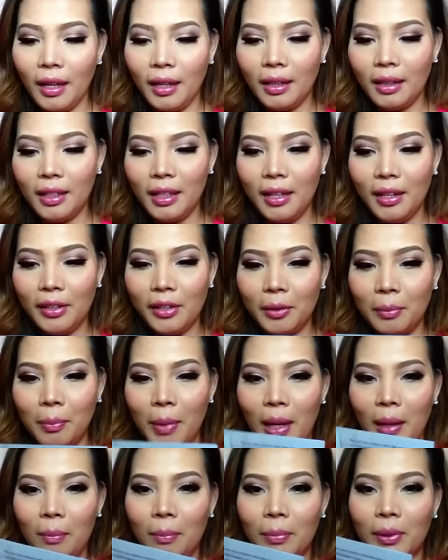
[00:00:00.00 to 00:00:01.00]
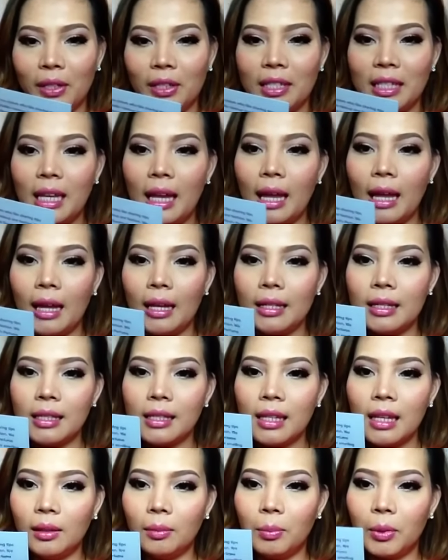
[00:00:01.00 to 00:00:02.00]
and the other paper
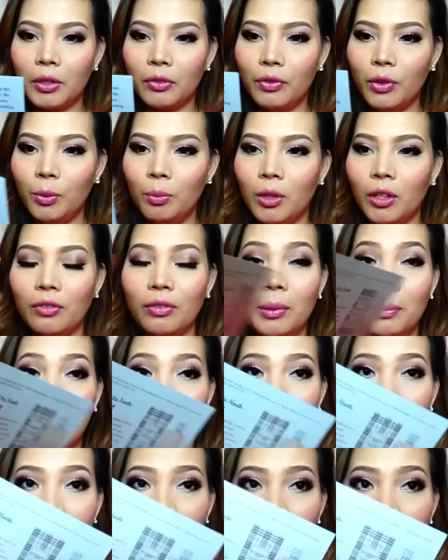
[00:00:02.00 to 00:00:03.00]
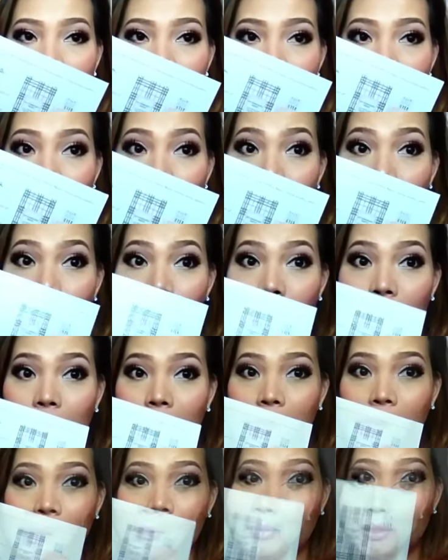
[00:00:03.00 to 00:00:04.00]
says the perfume of the month is the Bur
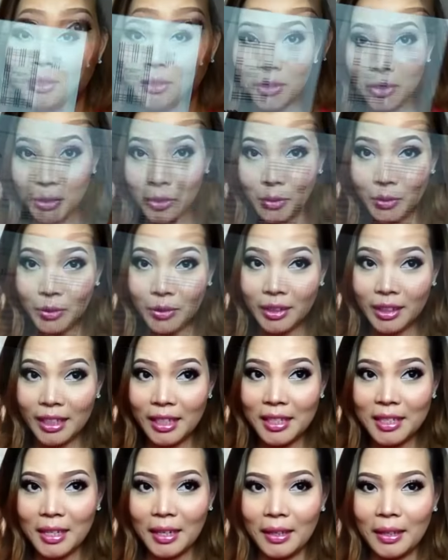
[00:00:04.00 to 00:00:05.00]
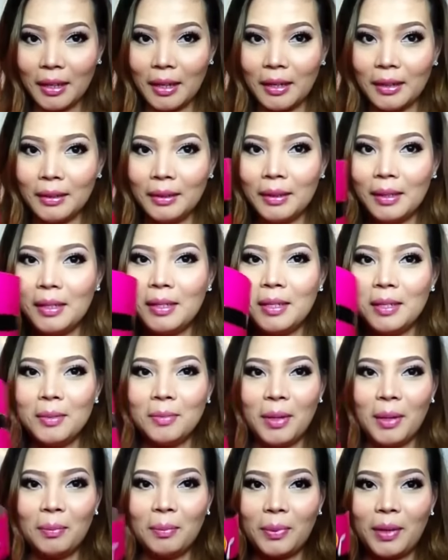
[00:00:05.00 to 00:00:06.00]
Burberry. I'm gonna show you this again. This is
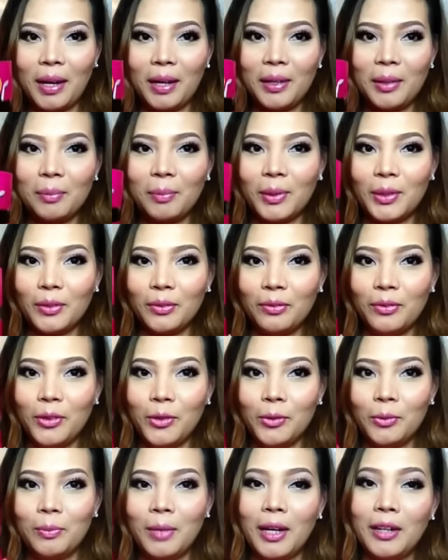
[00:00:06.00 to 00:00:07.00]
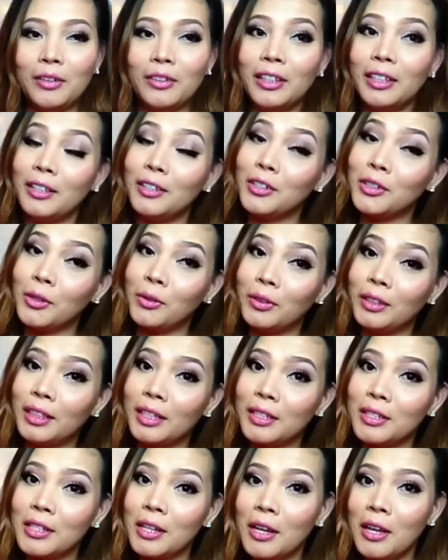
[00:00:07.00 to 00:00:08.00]
my Prada perfume. I already showed
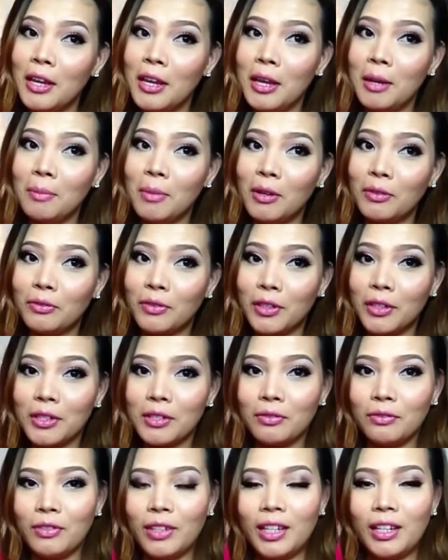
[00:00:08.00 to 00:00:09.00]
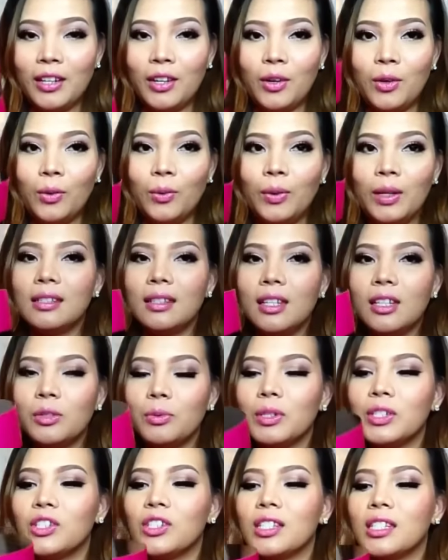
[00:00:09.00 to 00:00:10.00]
this in my first video. This
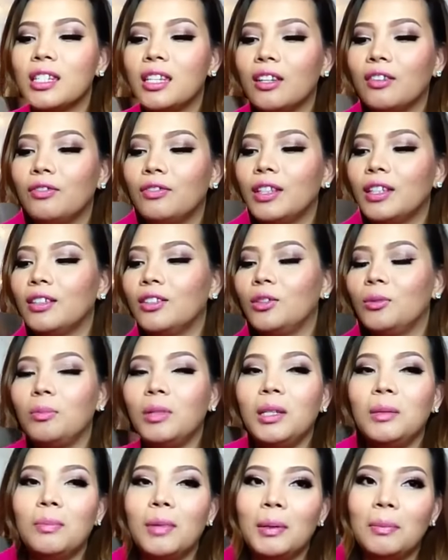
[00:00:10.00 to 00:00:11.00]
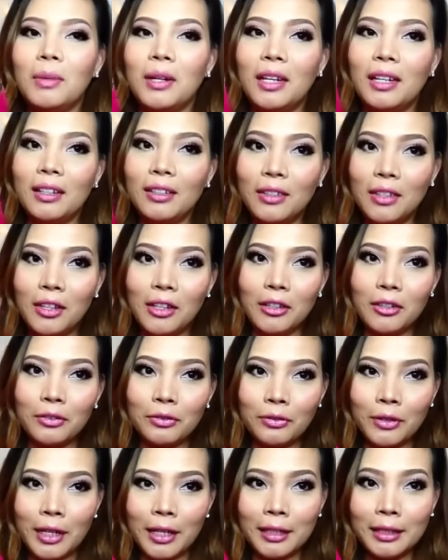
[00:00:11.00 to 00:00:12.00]
was just gifted to me by my dear
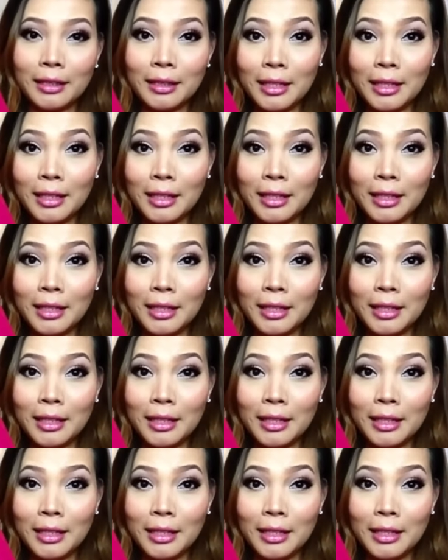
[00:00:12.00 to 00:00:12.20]
friend